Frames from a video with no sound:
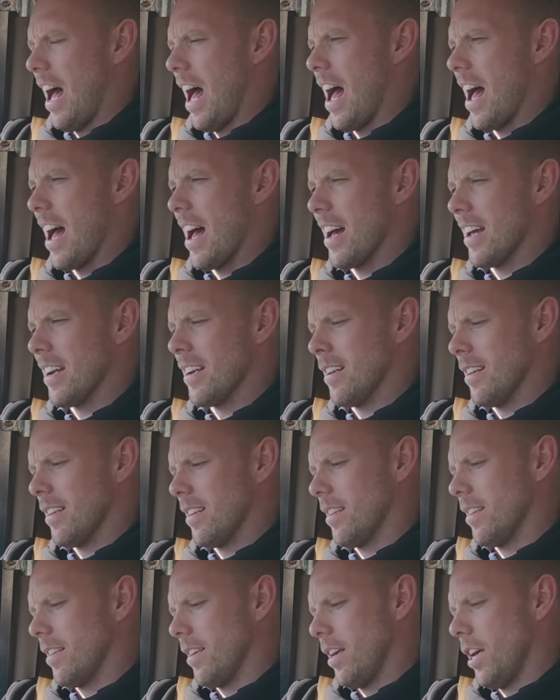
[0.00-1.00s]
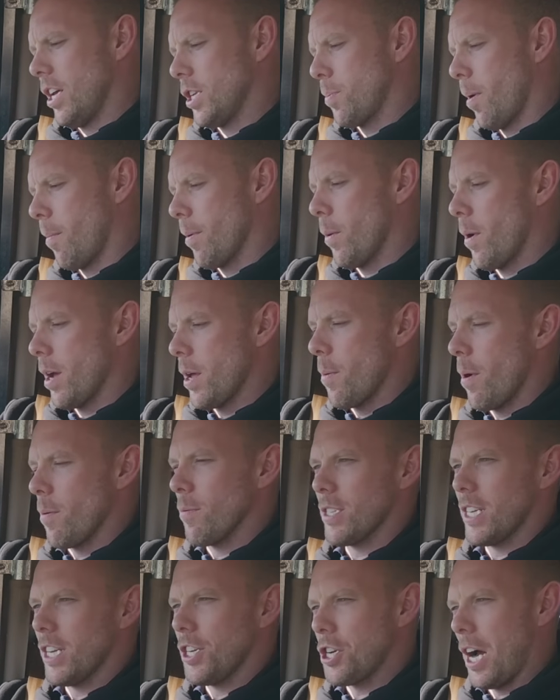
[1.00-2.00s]
And it's probably why you
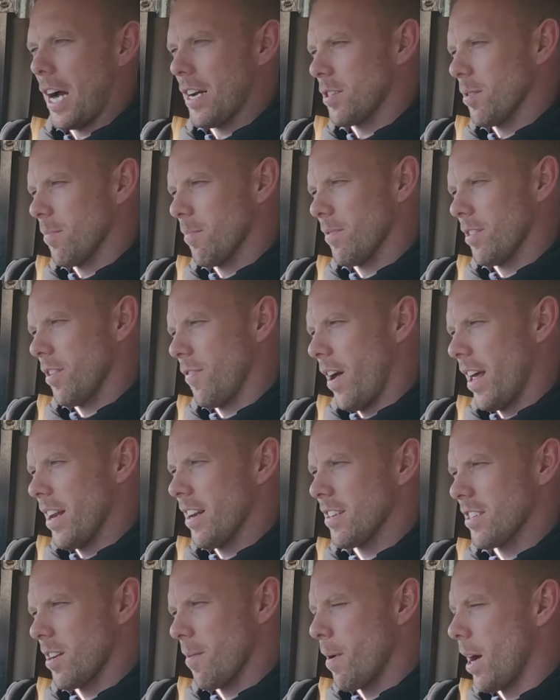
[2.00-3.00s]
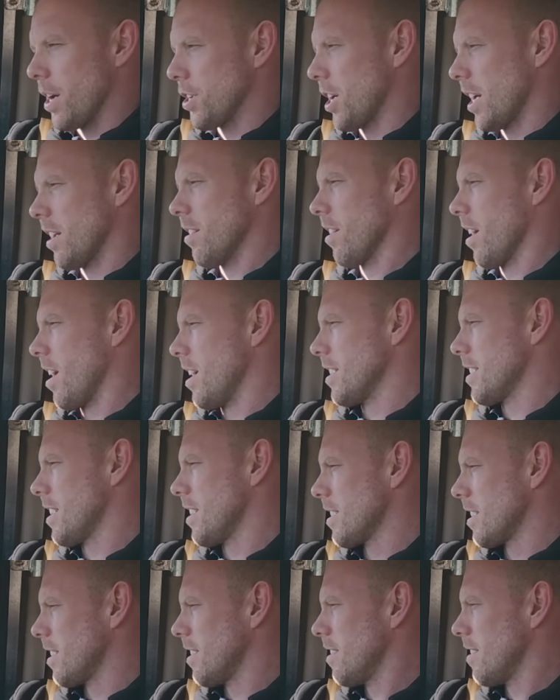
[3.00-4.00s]
won't see jacked up Defenders on my channel, guys,
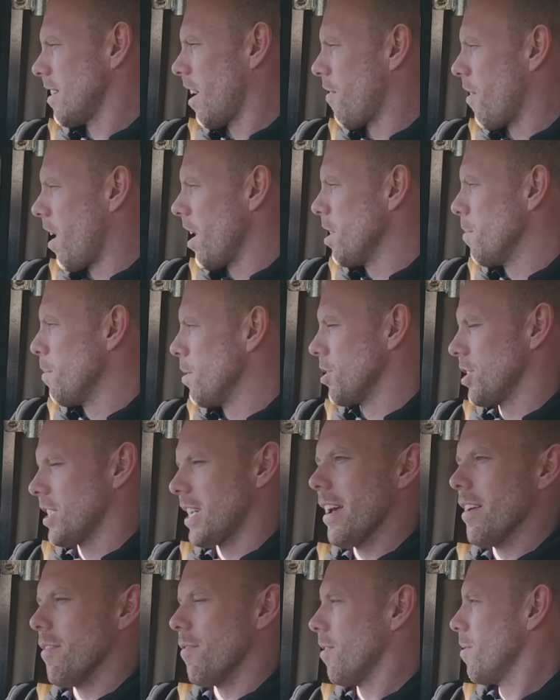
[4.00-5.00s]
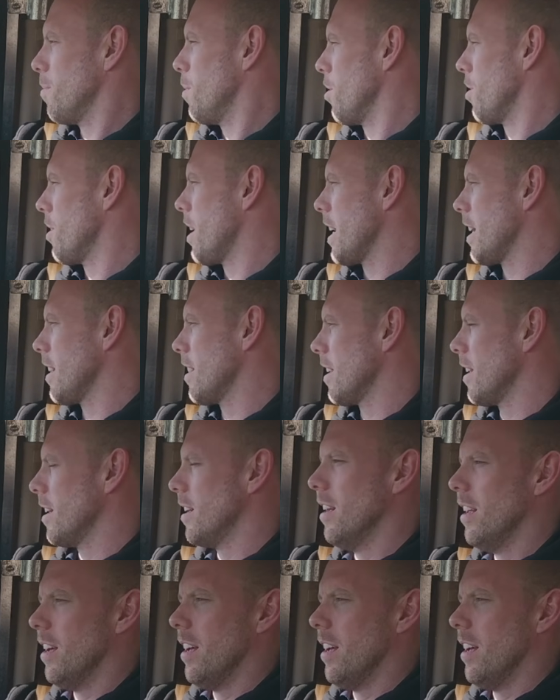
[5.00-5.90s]
because I find them unsafe more than anything.